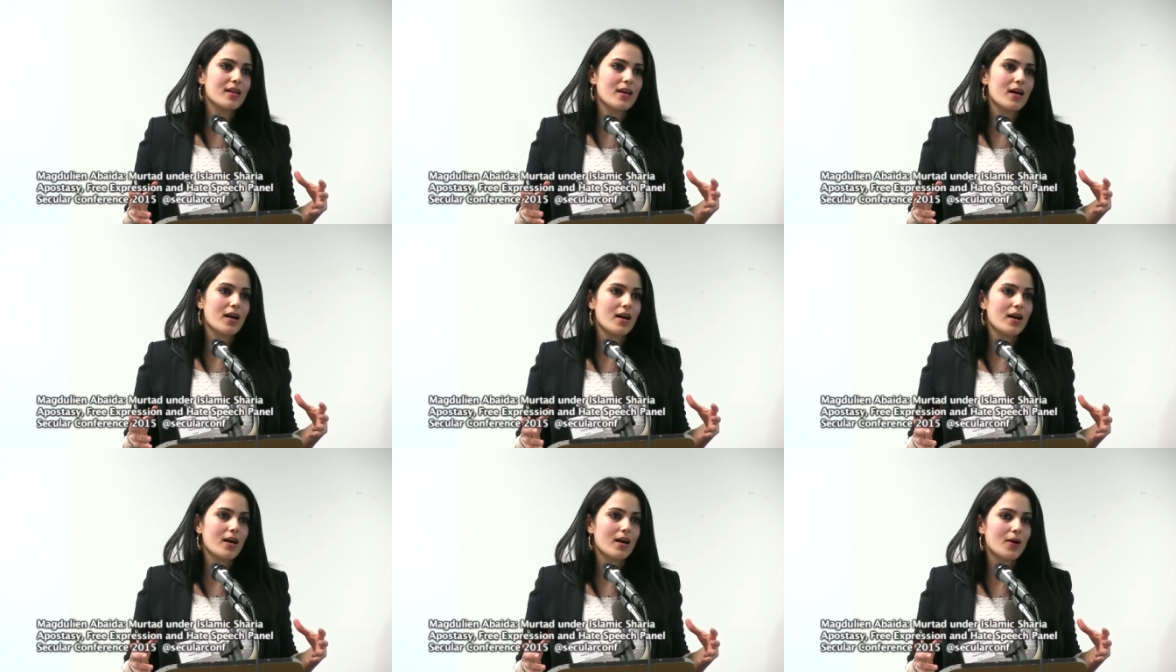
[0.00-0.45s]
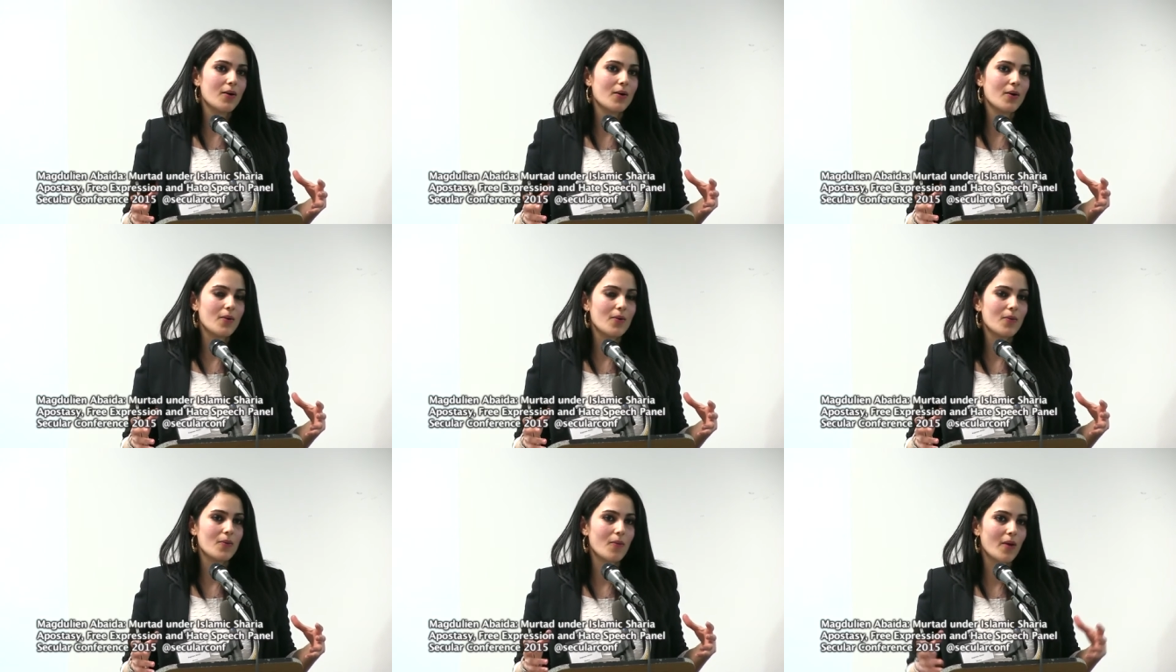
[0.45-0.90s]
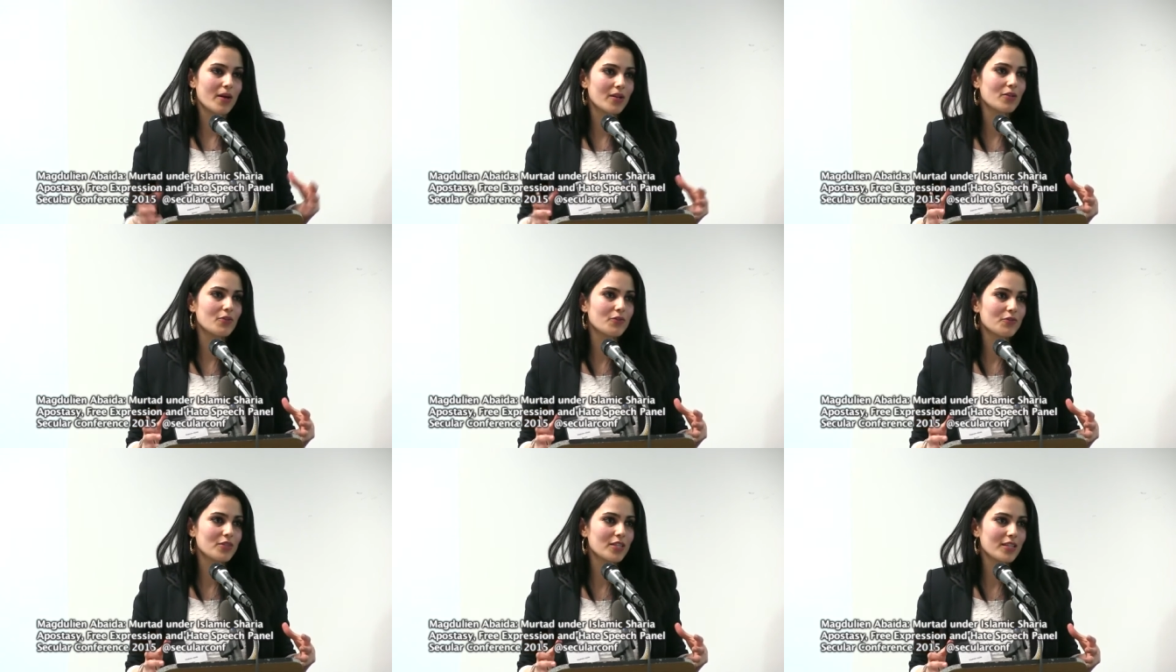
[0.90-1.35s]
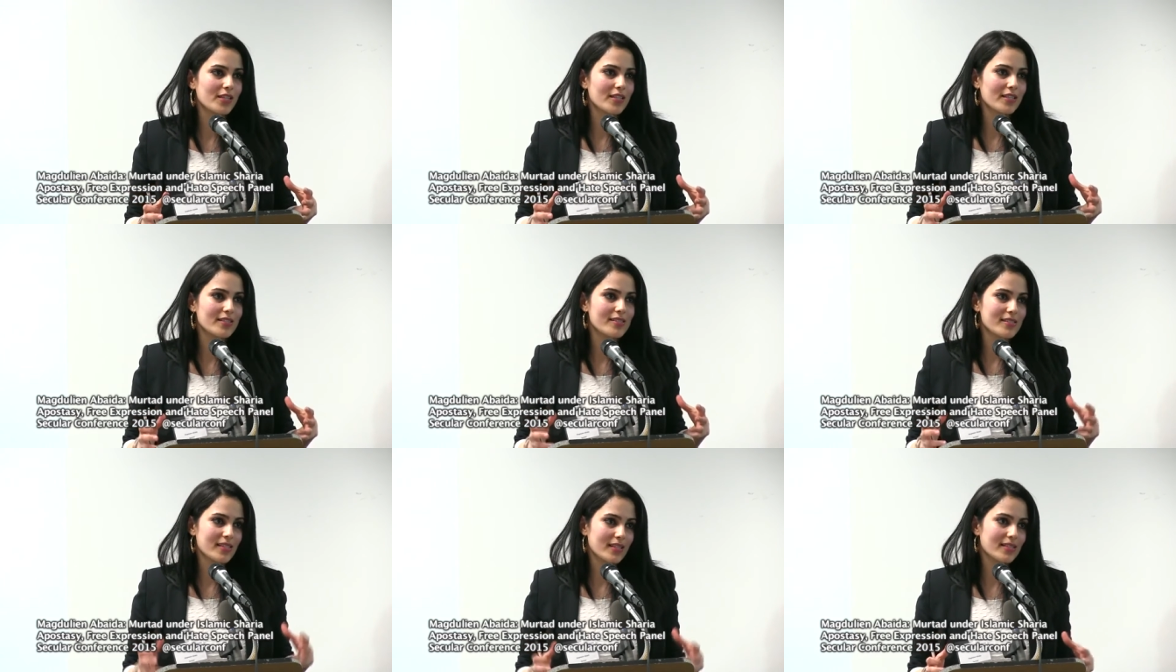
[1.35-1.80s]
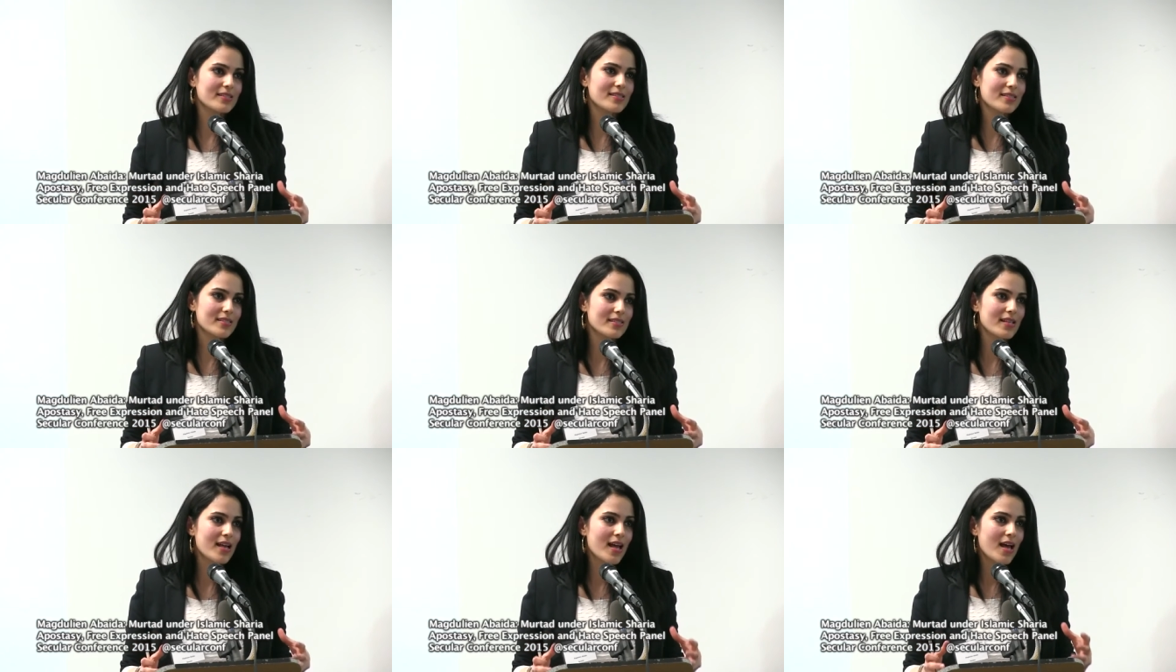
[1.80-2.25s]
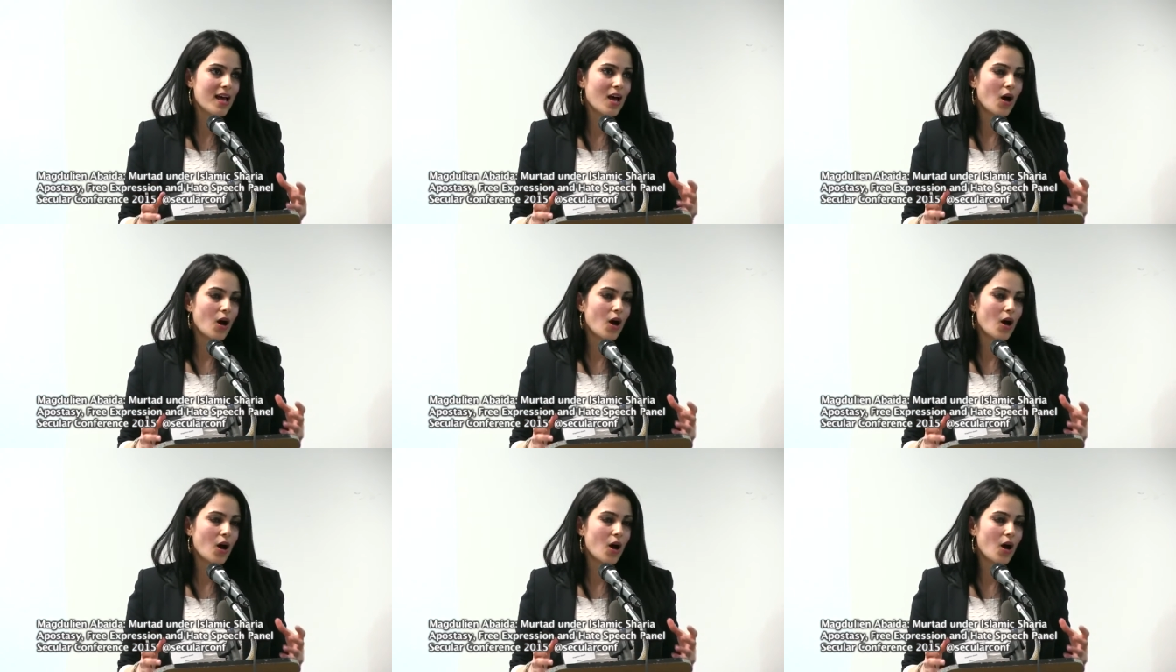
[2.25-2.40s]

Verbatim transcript: uh, one of the six